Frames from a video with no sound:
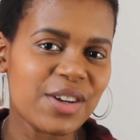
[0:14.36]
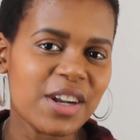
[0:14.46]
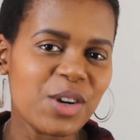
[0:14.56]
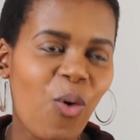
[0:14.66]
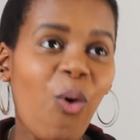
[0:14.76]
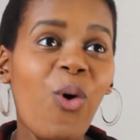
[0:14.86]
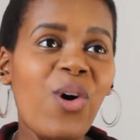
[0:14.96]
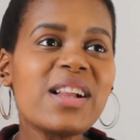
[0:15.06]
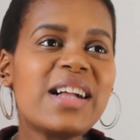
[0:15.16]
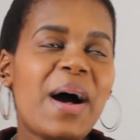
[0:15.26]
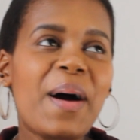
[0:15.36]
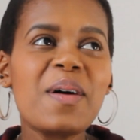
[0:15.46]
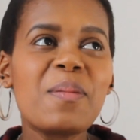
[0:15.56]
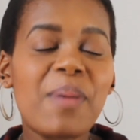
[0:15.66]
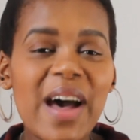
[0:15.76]
not at all,
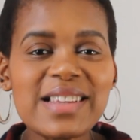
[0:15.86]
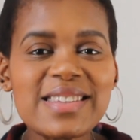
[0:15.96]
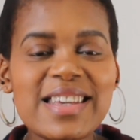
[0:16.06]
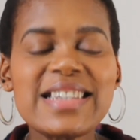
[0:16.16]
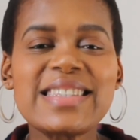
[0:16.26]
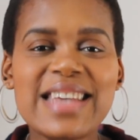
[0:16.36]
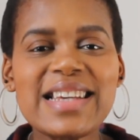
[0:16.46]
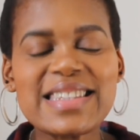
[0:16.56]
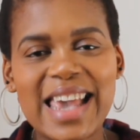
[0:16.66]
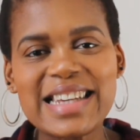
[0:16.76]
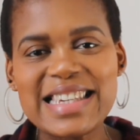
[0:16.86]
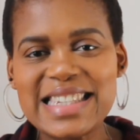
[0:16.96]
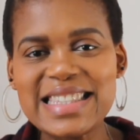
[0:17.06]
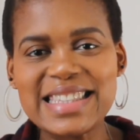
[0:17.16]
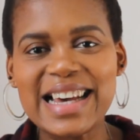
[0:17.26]
but it does get
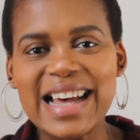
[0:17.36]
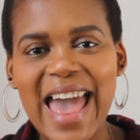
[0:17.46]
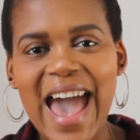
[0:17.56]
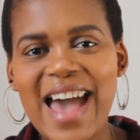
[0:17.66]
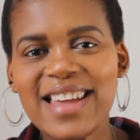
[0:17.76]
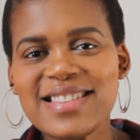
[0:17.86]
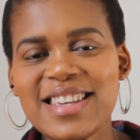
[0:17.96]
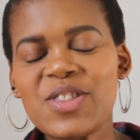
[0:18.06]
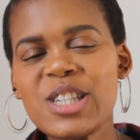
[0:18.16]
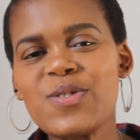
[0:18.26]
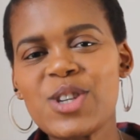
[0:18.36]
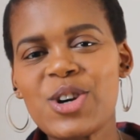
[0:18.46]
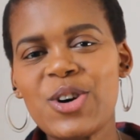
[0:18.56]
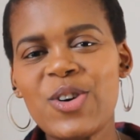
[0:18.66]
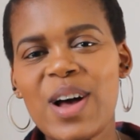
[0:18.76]
easier. And in this
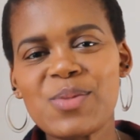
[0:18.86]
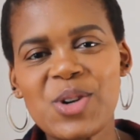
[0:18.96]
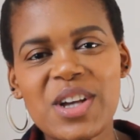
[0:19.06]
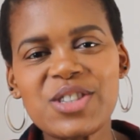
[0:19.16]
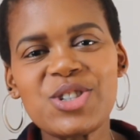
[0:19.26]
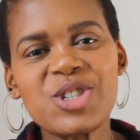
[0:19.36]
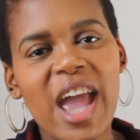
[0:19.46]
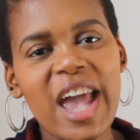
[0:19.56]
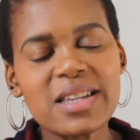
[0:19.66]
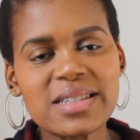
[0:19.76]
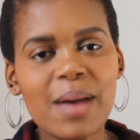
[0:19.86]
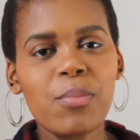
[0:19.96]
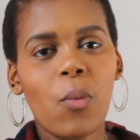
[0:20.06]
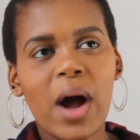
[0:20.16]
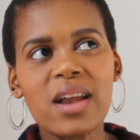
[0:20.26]
video, I'm going to share
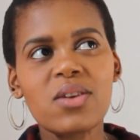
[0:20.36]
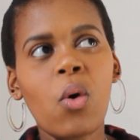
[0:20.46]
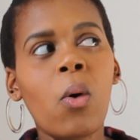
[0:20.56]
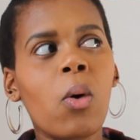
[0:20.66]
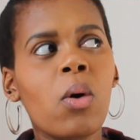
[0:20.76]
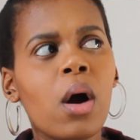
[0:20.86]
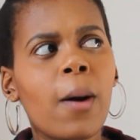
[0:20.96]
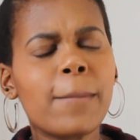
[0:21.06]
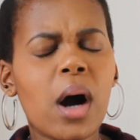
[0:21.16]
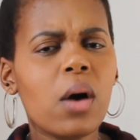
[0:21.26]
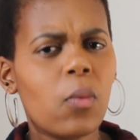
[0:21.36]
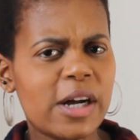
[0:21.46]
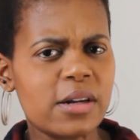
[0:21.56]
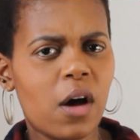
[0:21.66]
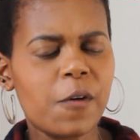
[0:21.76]
step one or part
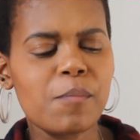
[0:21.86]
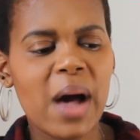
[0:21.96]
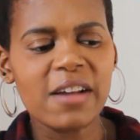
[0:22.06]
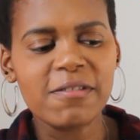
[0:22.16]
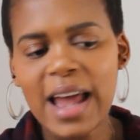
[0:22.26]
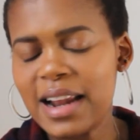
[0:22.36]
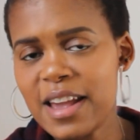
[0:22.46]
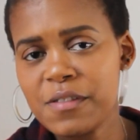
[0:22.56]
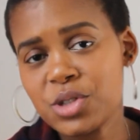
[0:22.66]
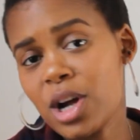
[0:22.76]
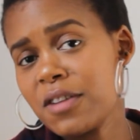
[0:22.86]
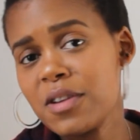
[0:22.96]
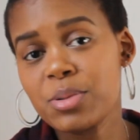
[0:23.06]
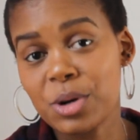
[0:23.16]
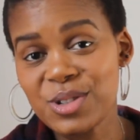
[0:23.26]
one of my flat lay
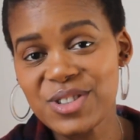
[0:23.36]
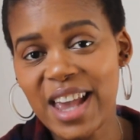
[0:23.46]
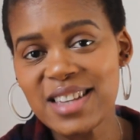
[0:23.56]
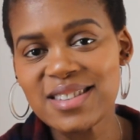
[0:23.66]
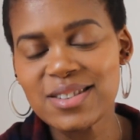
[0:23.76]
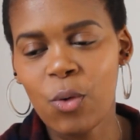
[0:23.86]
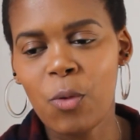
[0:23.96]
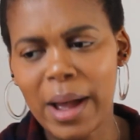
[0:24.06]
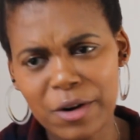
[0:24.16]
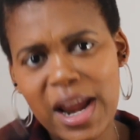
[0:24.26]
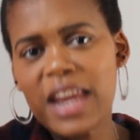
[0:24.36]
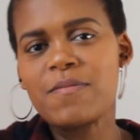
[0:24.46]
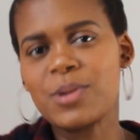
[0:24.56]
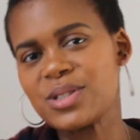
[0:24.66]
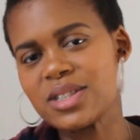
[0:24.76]
photography process, or my
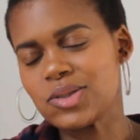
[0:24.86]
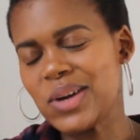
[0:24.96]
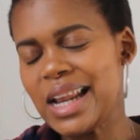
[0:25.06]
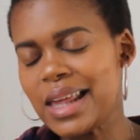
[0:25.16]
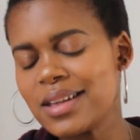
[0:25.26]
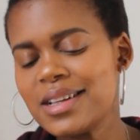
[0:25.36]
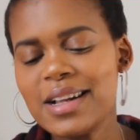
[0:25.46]
creative process really,